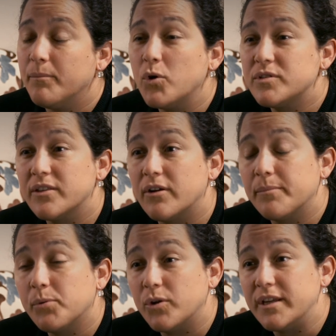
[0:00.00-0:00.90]
most of their
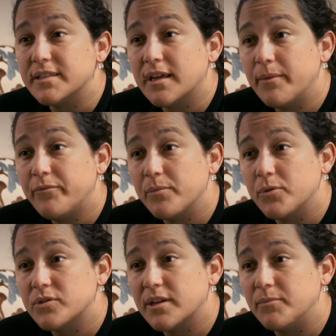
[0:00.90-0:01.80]
employees come from
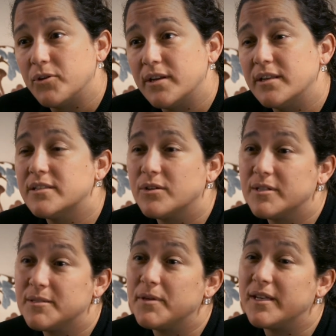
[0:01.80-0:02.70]
those communities, so
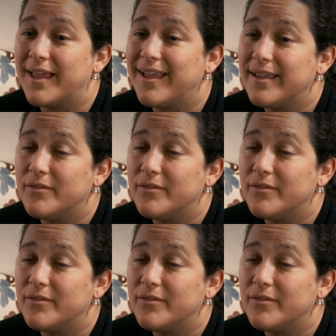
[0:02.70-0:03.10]
it's been